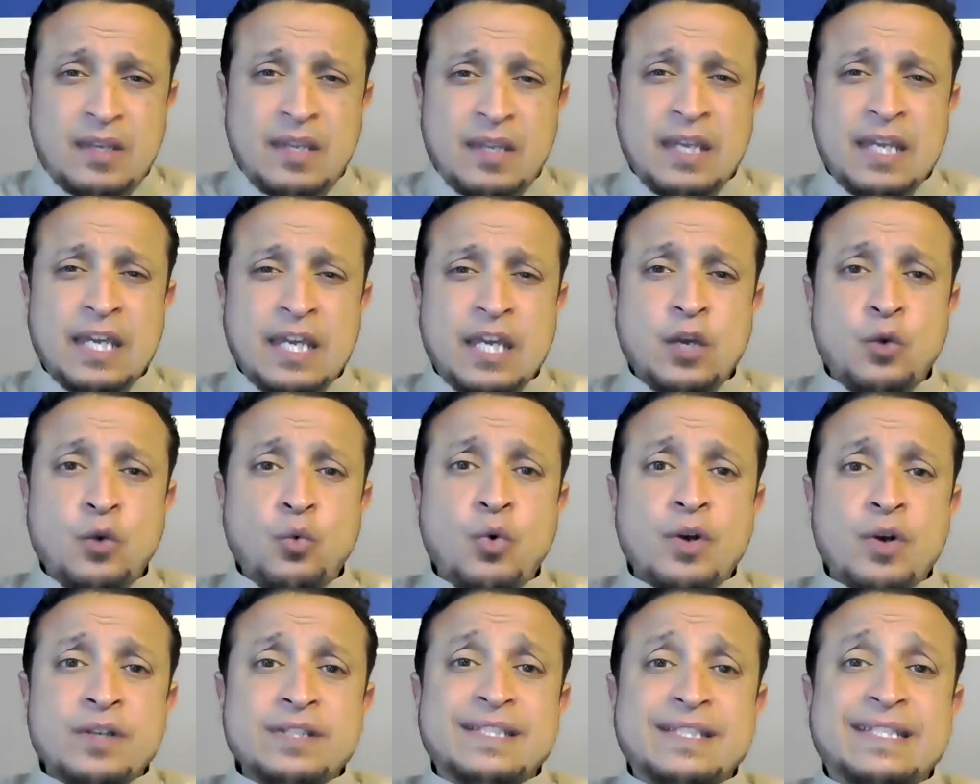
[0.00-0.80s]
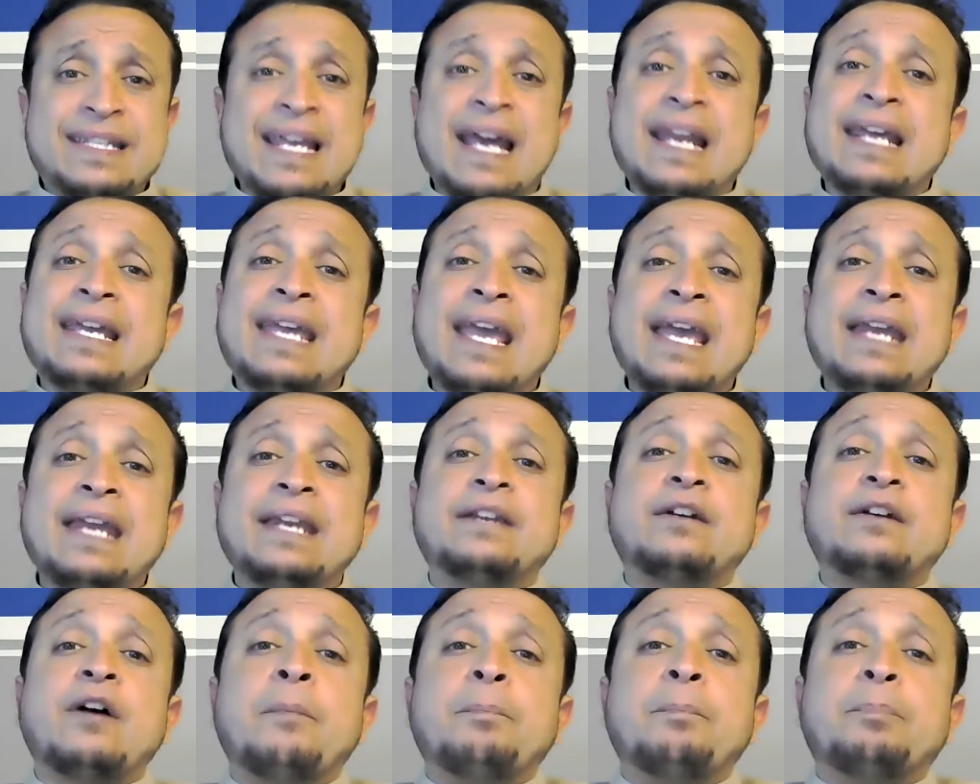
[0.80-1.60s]
He was
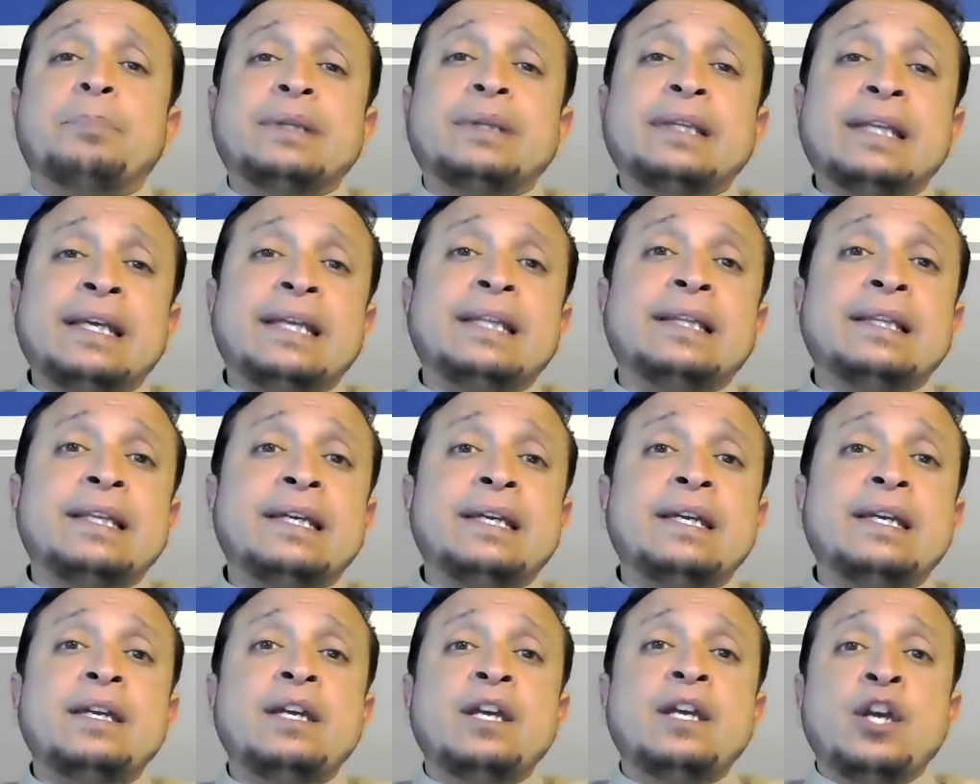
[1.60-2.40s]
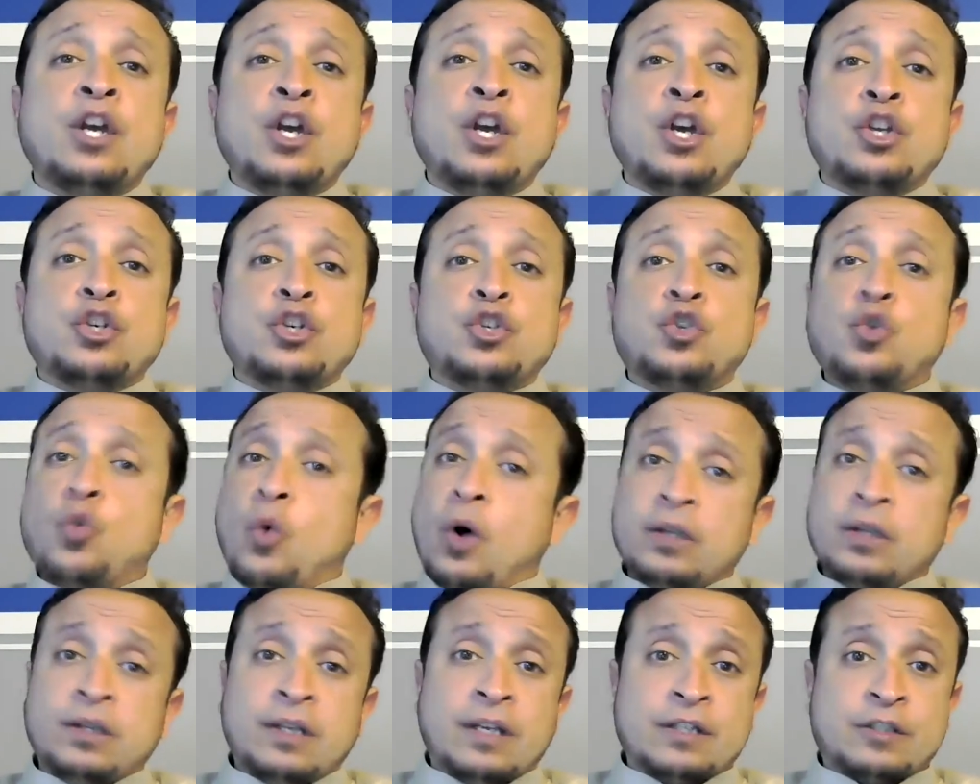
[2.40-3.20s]
dedicated completely to
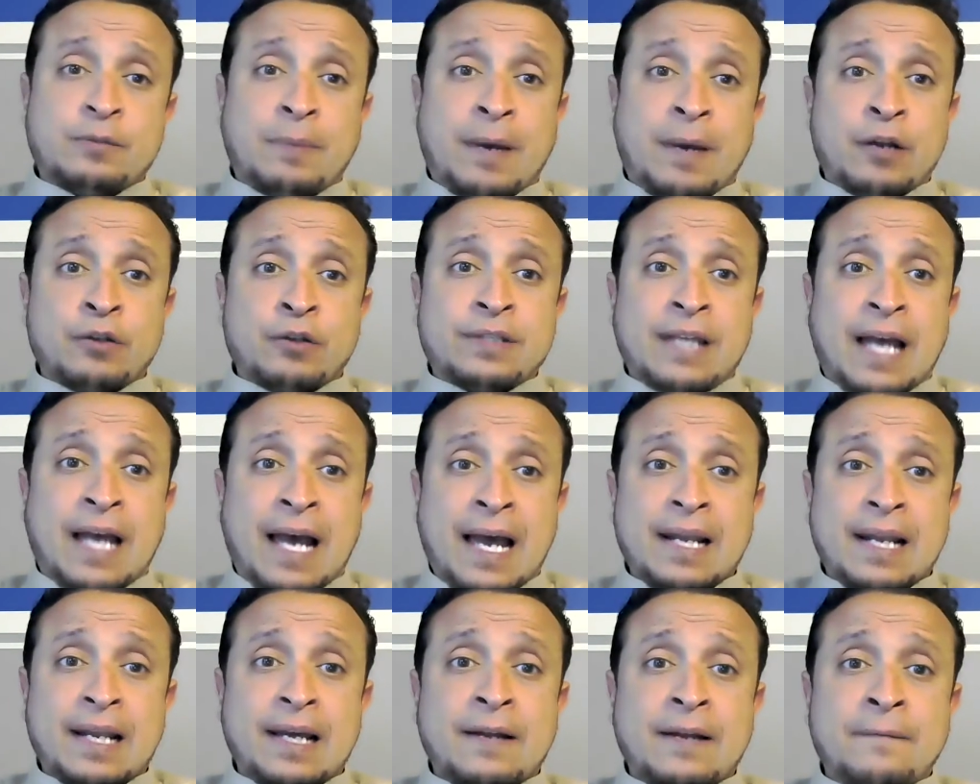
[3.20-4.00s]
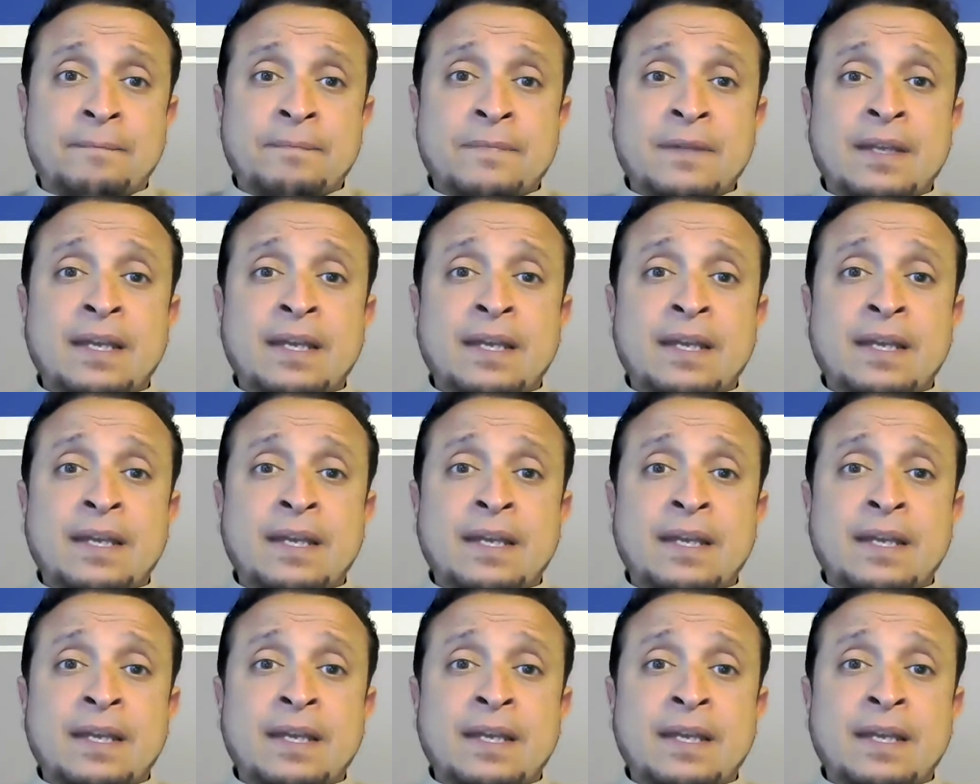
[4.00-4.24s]
Allah subhanahu wa ta'ala.